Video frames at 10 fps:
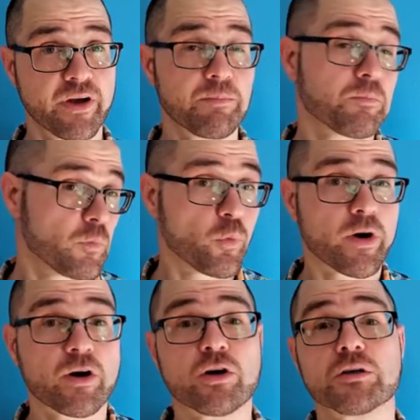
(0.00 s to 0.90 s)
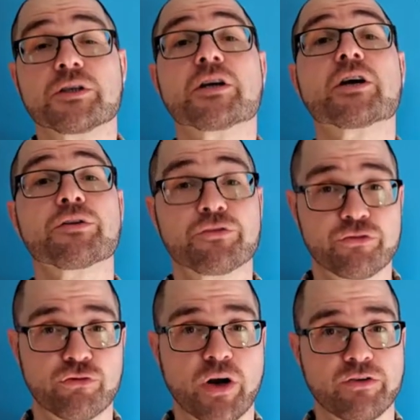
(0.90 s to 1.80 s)
up, what are called
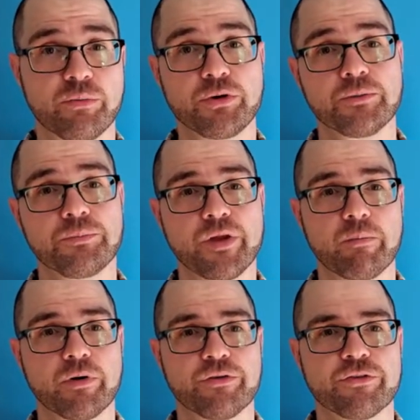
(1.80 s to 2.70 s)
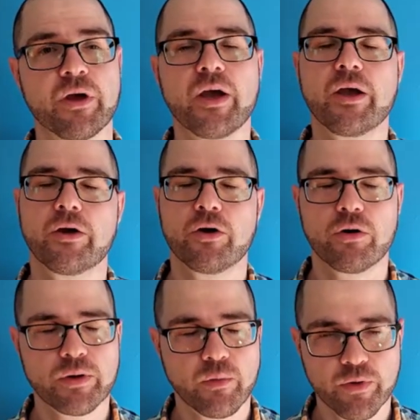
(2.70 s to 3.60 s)
constructible numbers.
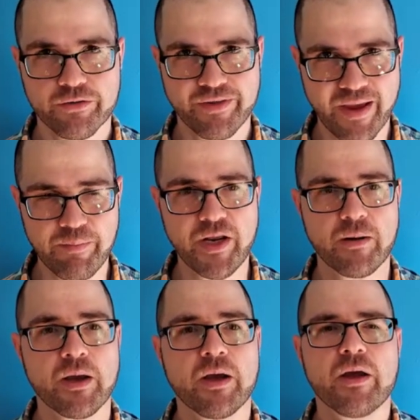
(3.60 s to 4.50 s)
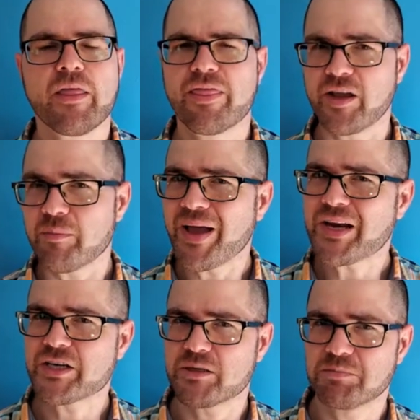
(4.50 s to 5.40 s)
Okay, what does that mean? Think
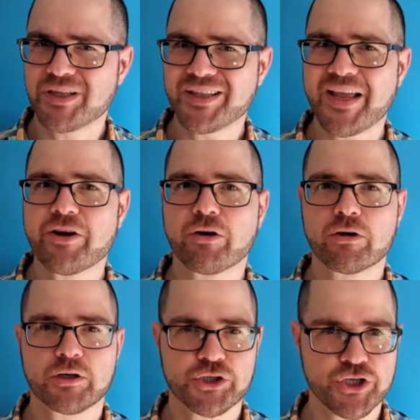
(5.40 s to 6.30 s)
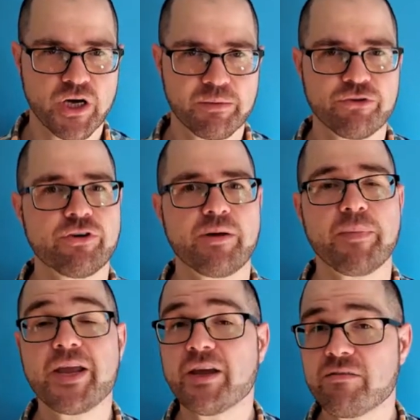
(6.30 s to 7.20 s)
back to planar geometry,
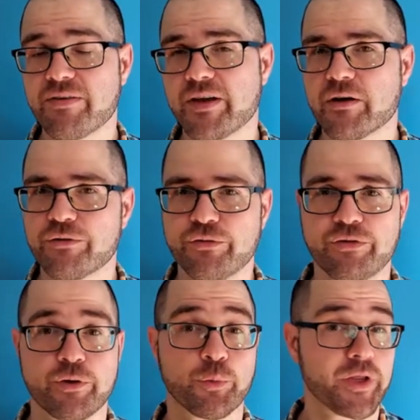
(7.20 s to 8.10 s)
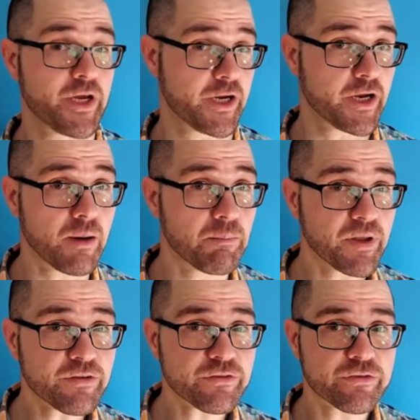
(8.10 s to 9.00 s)
making figures using only a
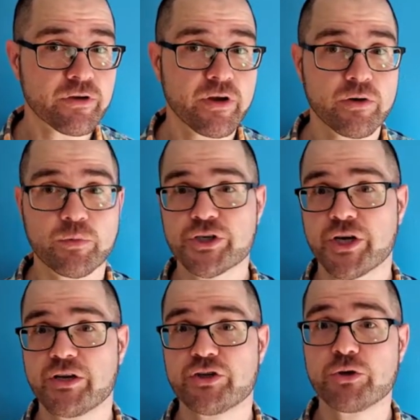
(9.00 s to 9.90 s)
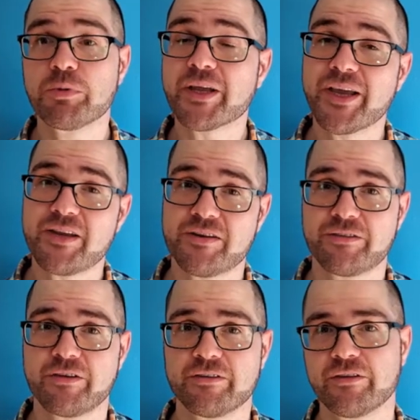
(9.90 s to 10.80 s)
compass, which can duplicate
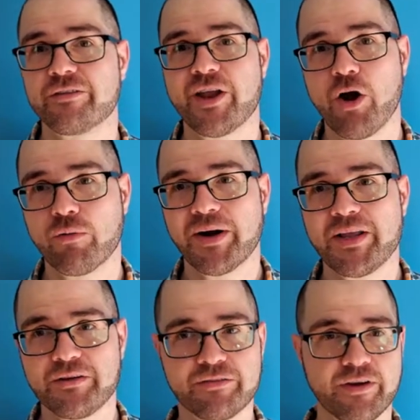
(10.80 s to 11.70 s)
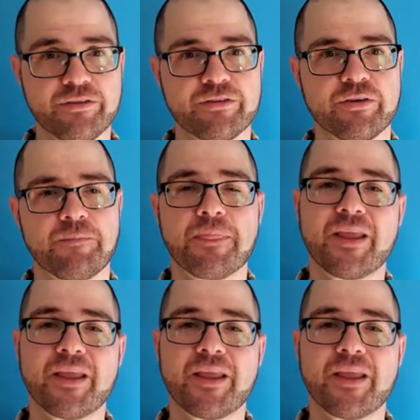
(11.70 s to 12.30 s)
distances that already exist,